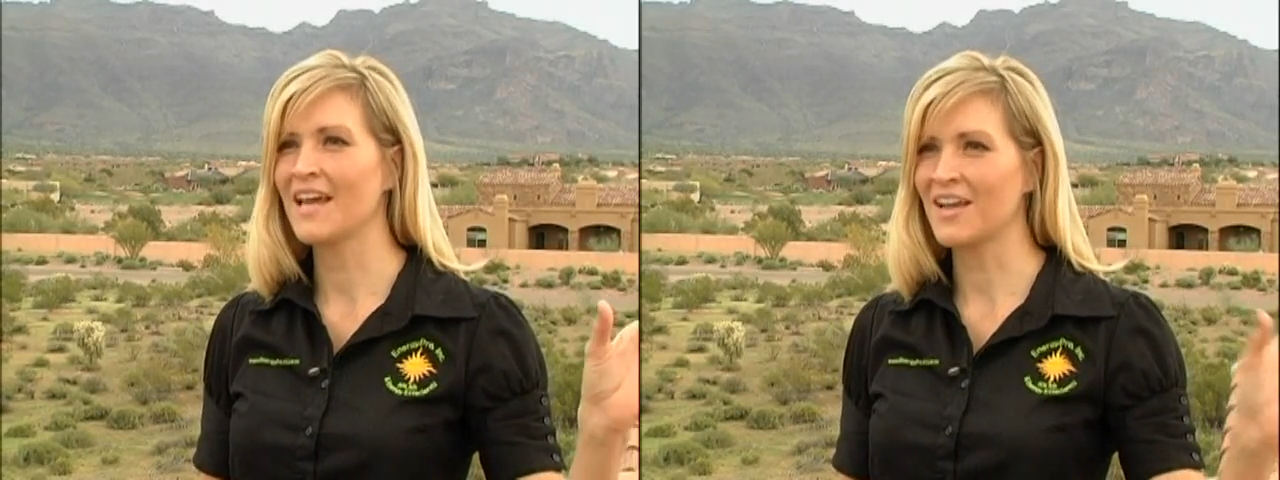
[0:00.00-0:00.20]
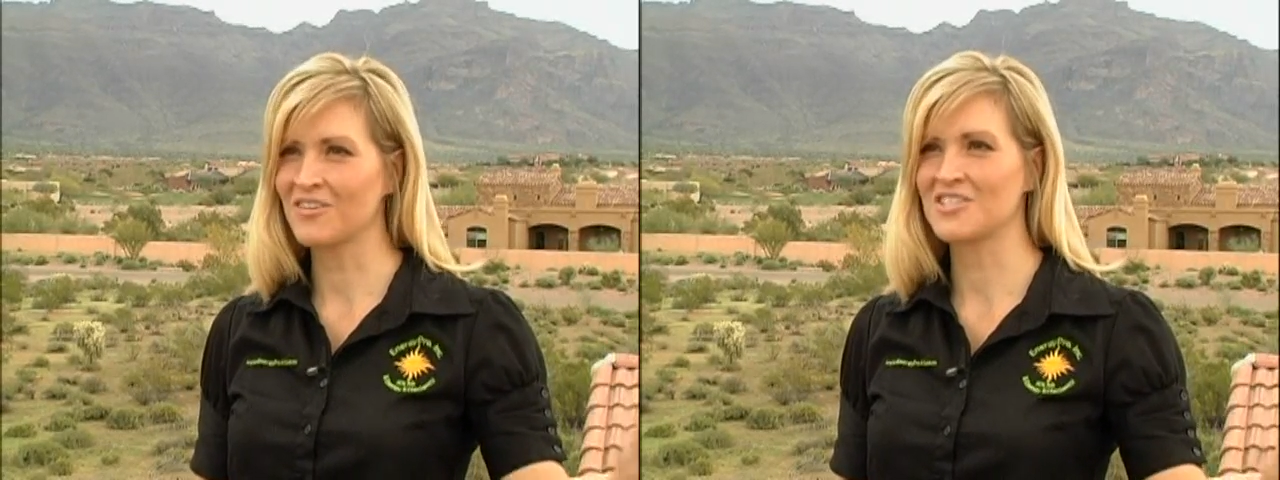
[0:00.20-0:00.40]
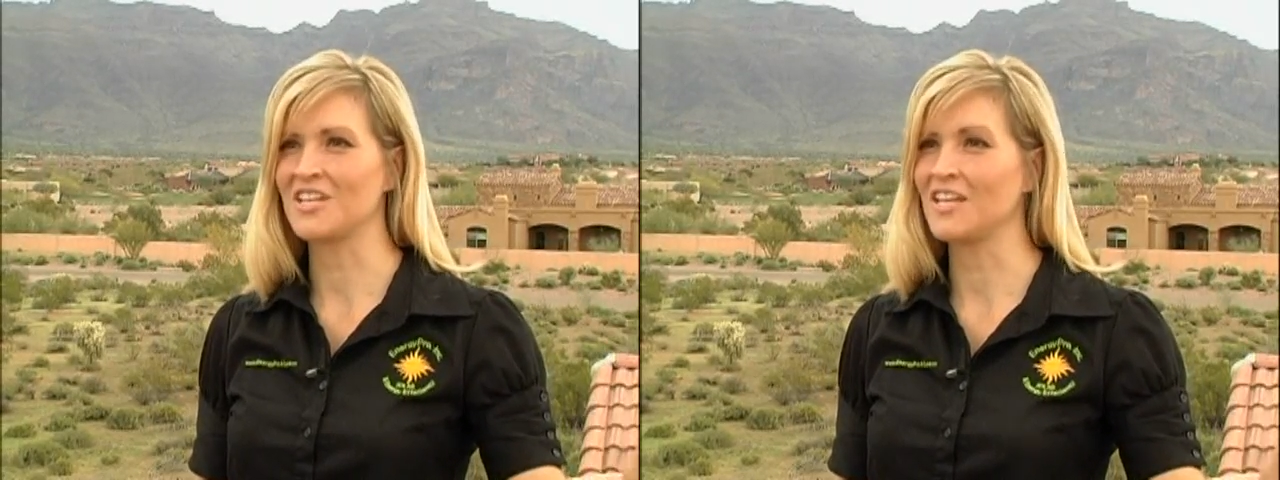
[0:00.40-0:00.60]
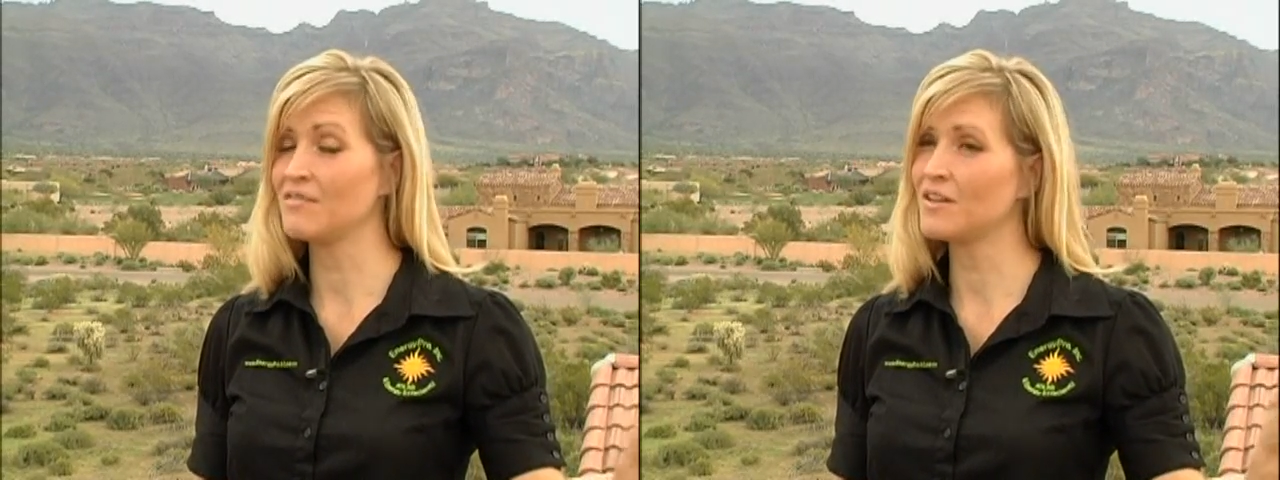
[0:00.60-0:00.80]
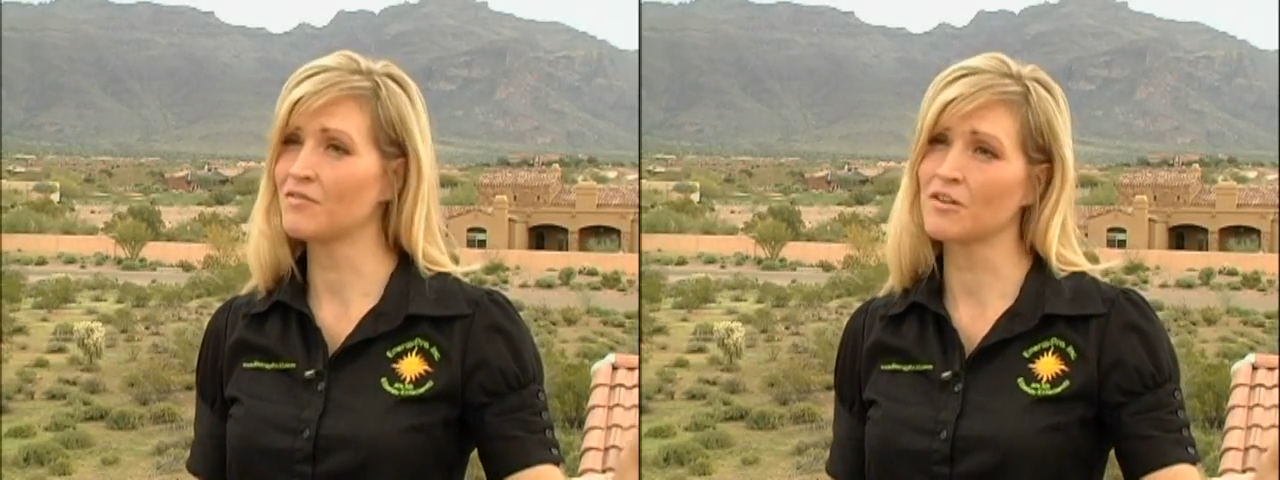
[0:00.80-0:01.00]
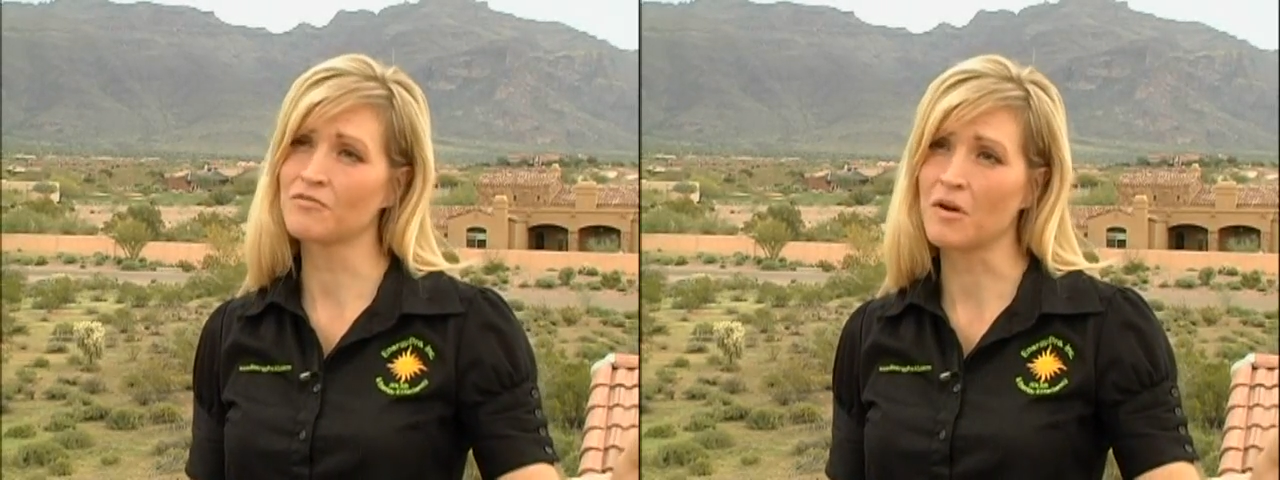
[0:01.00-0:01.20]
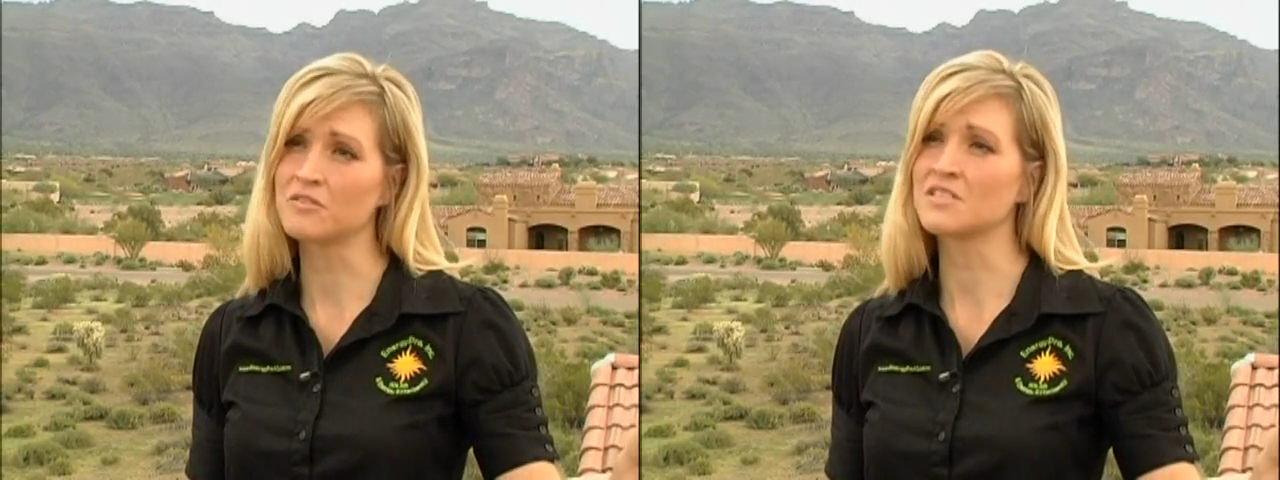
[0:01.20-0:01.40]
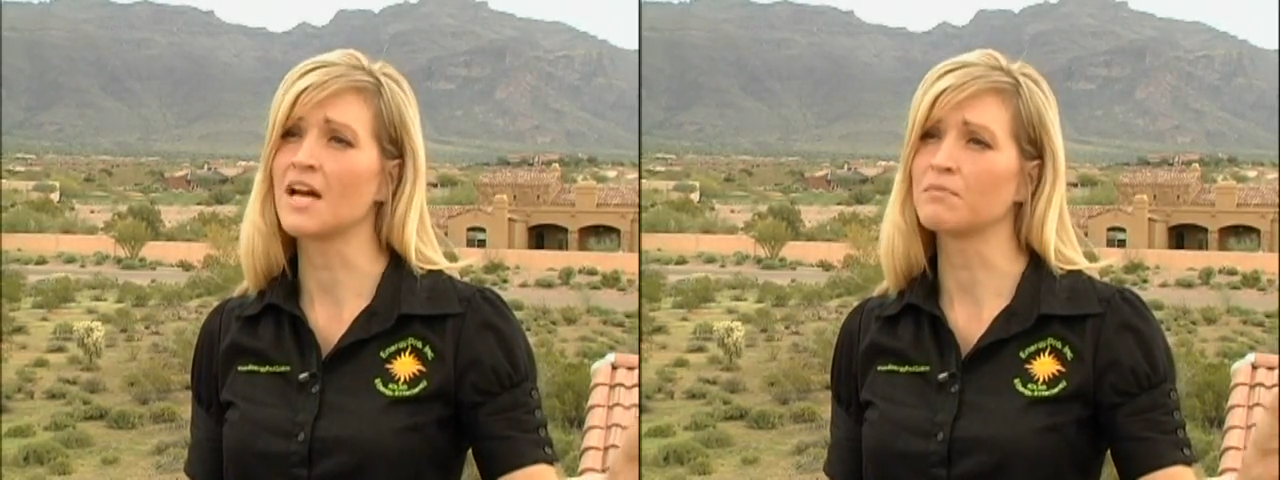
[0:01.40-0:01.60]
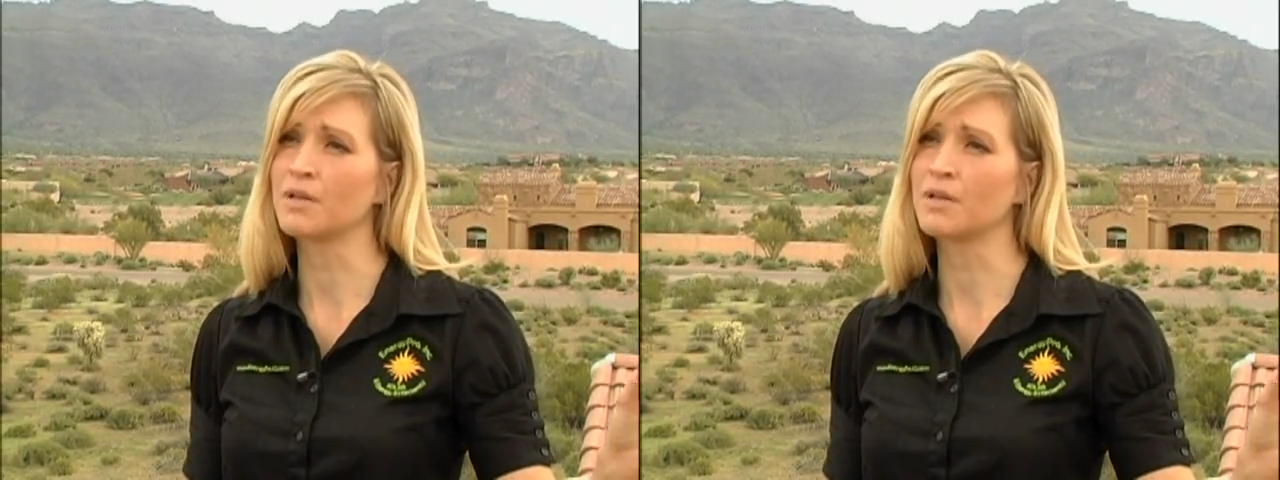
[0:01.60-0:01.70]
energy, even if your phone's not